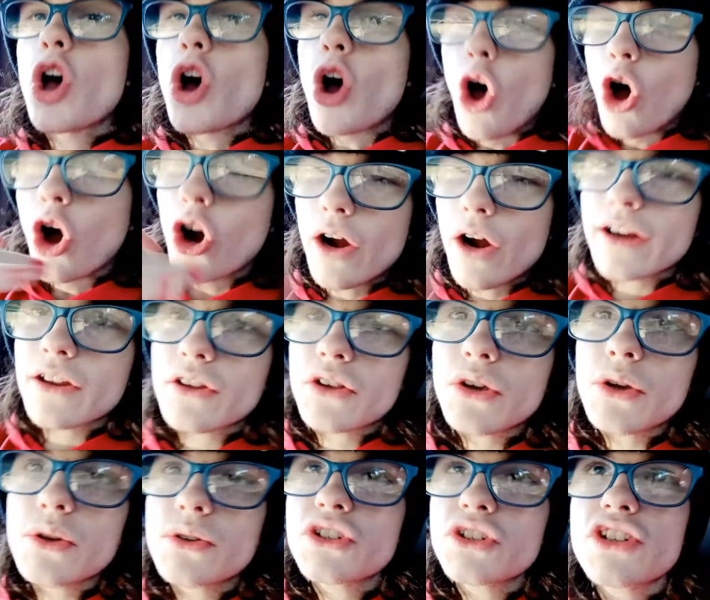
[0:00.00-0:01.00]
Alright,
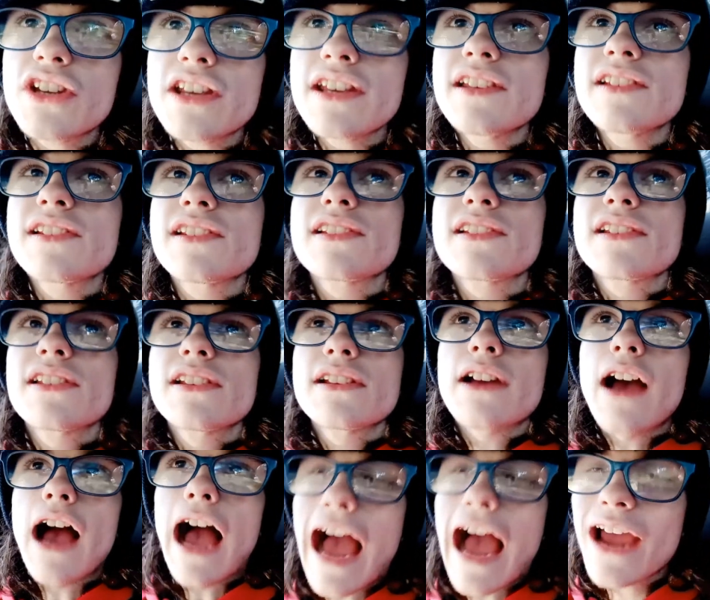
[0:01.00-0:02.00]
Gucci's,
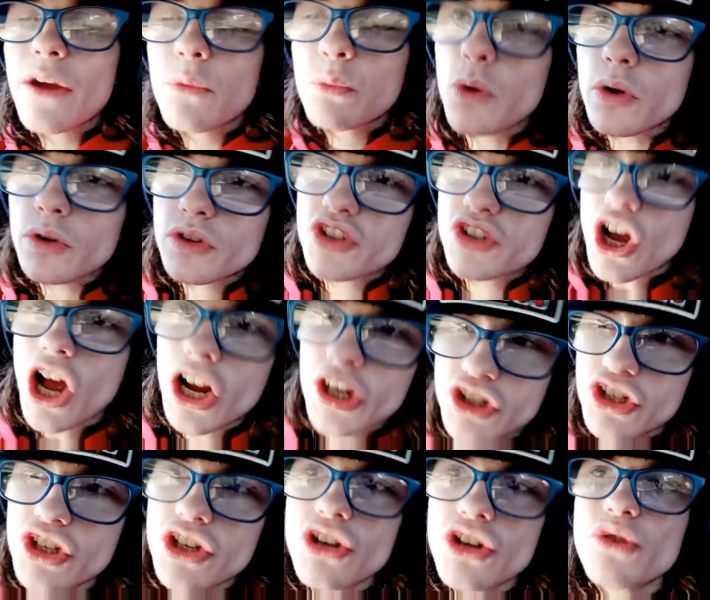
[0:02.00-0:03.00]
I will talk
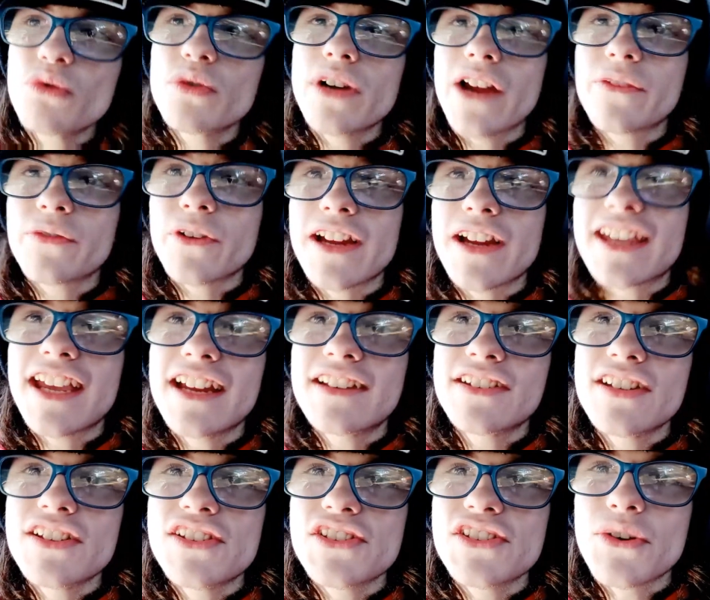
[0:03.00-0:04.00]
to you whenever I get
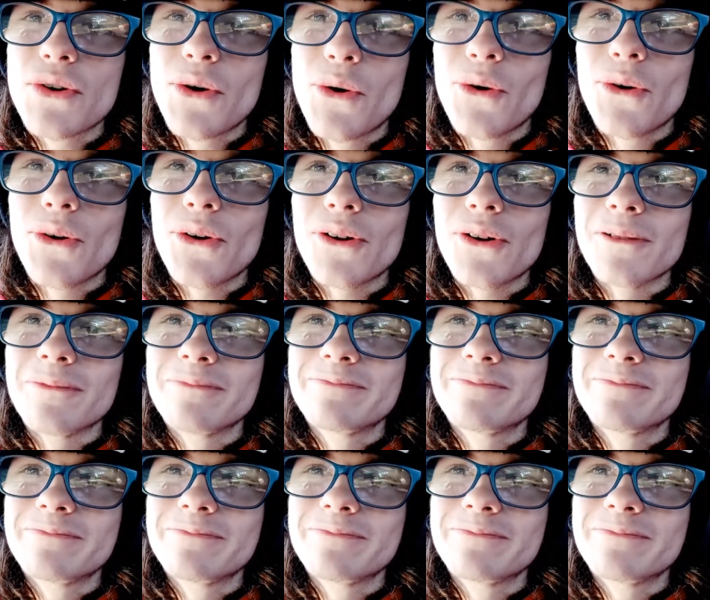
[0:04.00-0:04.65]
to school.